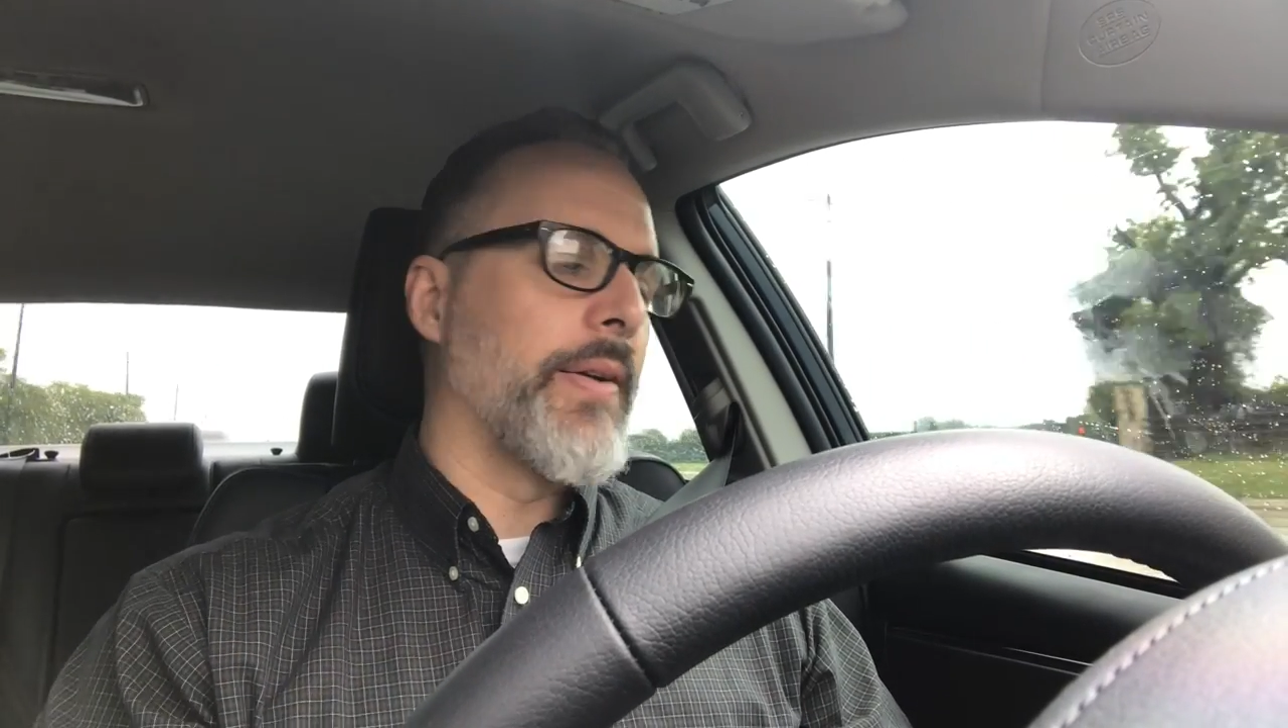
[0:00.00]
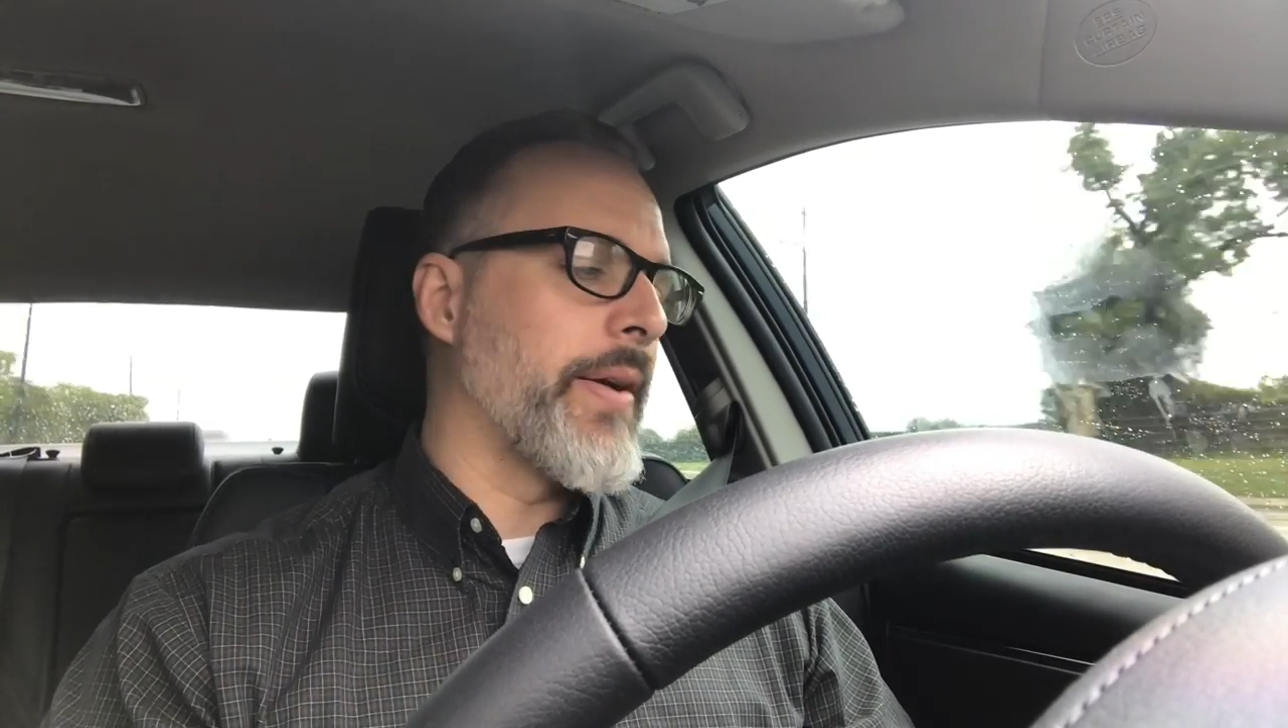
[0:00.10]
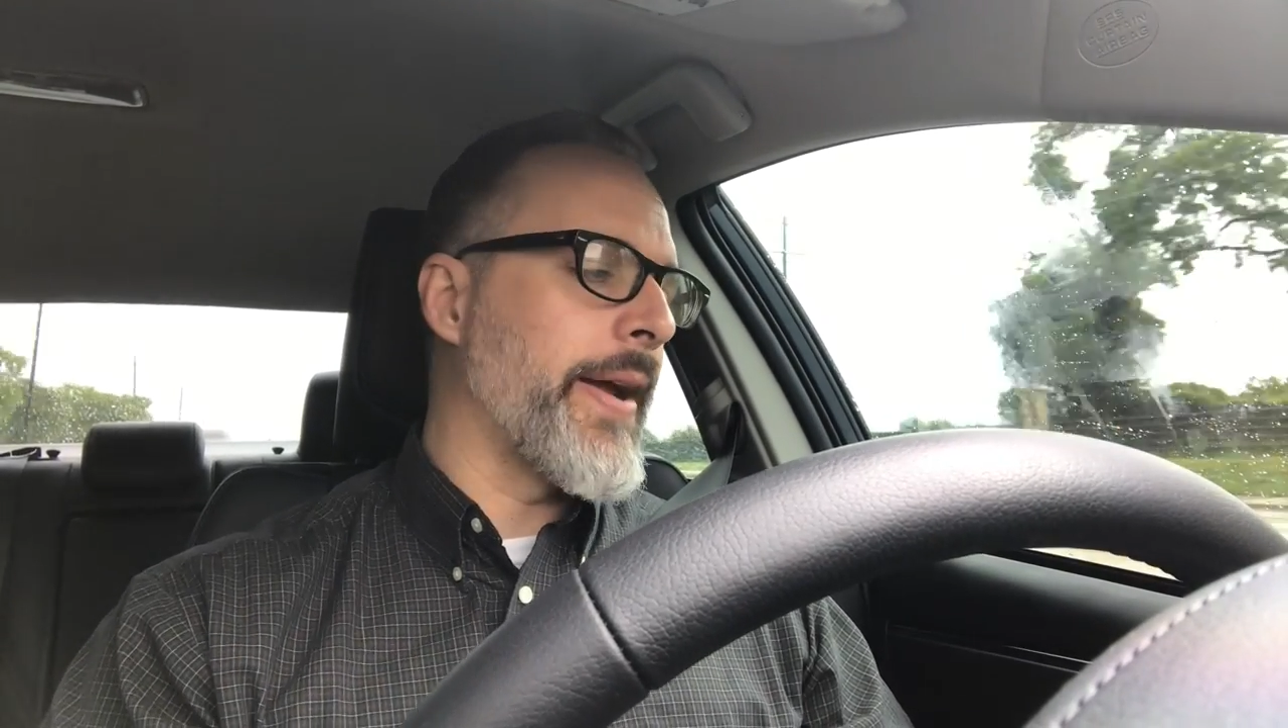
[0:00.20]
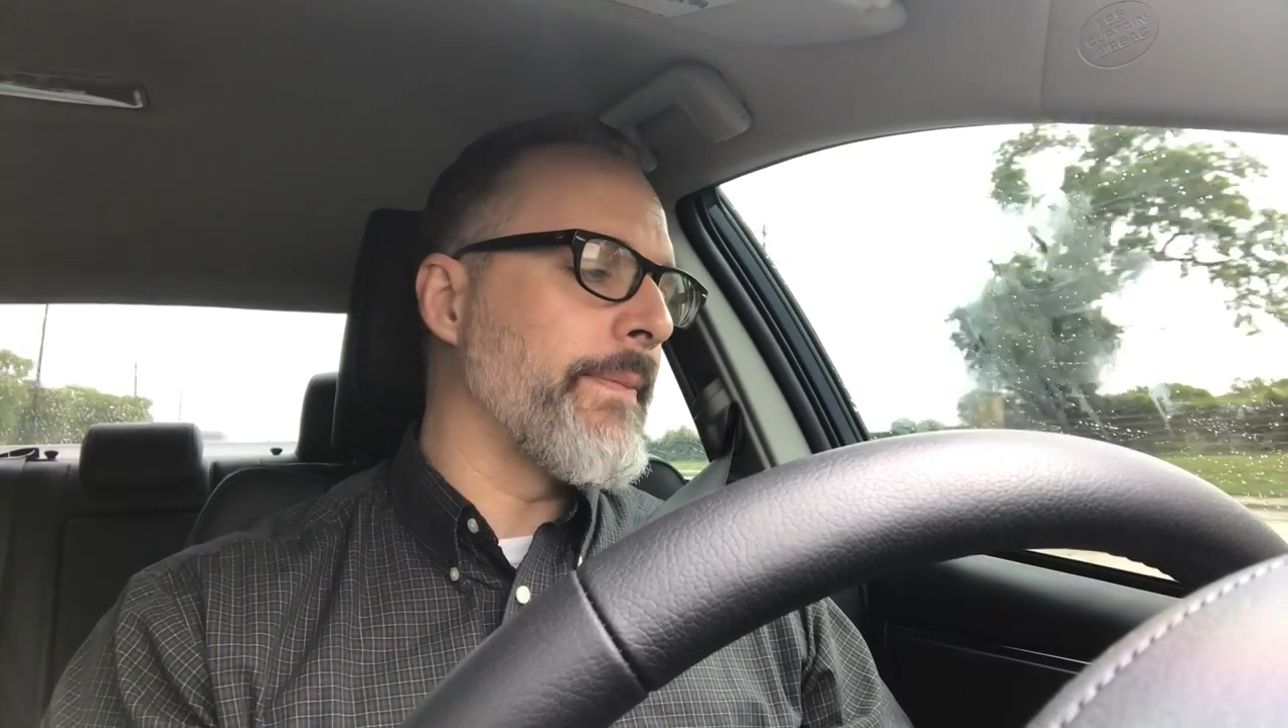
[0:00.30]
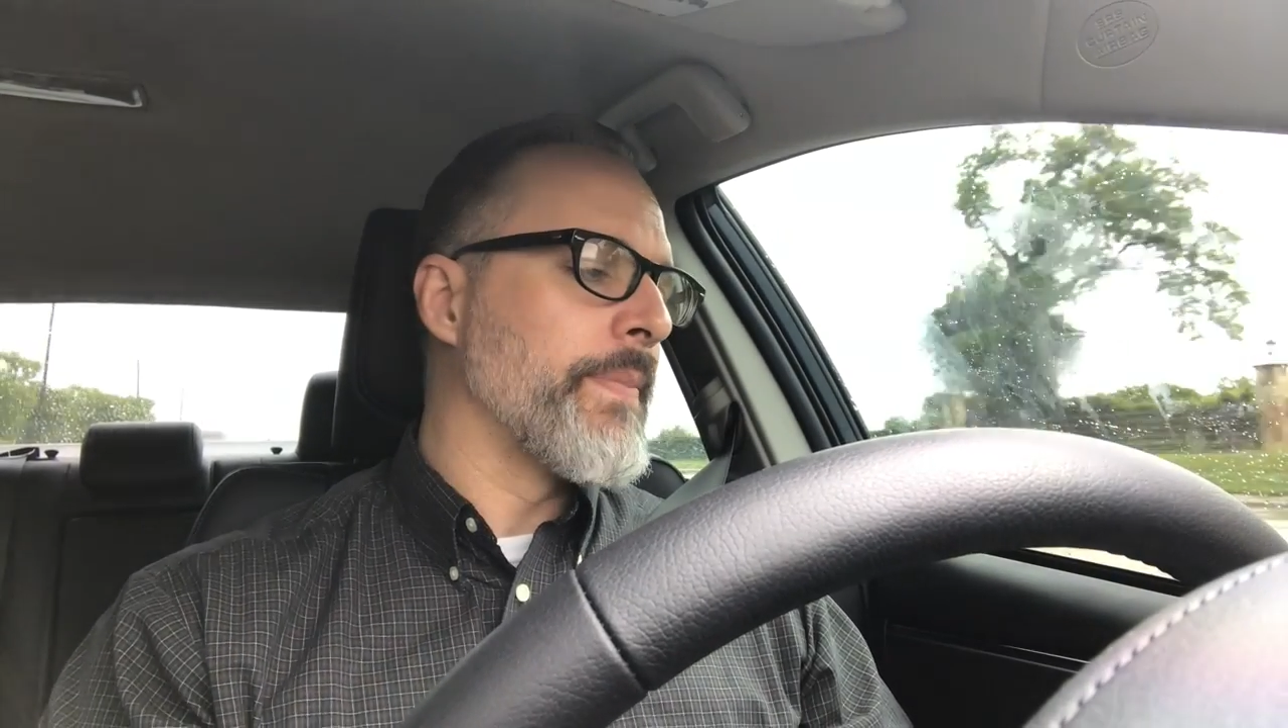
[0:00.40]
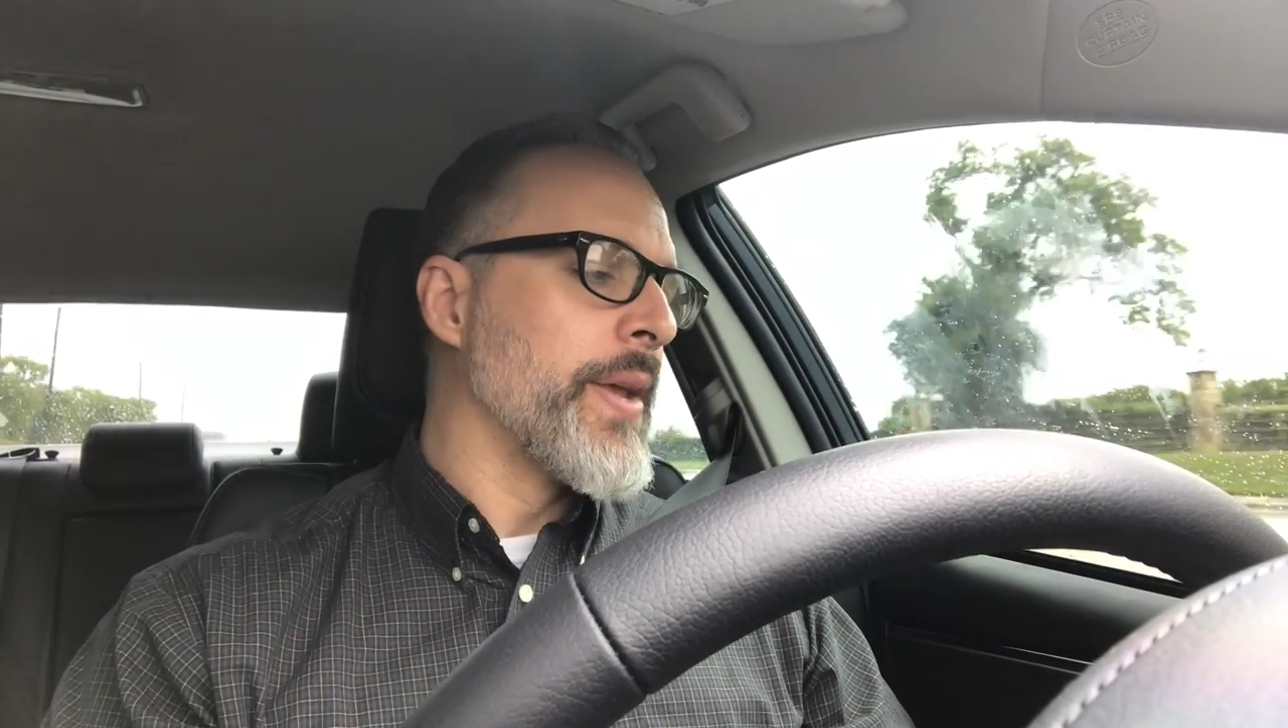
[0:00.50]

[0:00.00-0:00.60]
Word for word: all right?